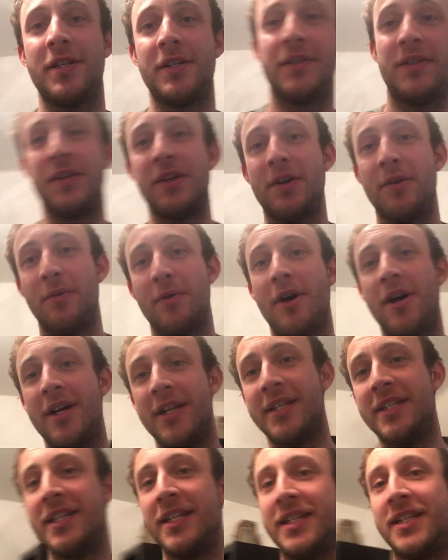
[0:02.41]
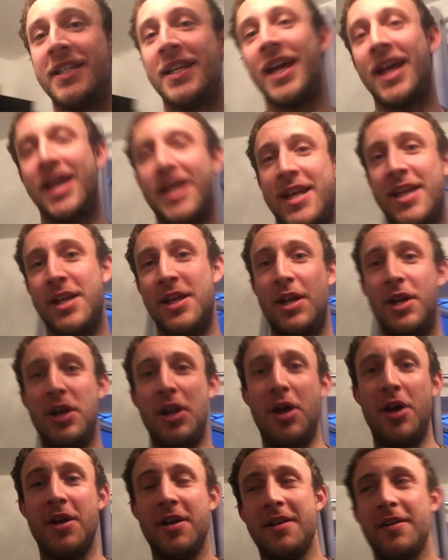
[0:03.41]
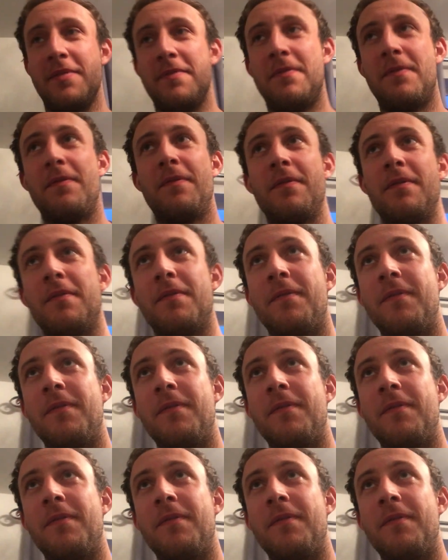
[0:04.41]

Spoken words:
So I did a live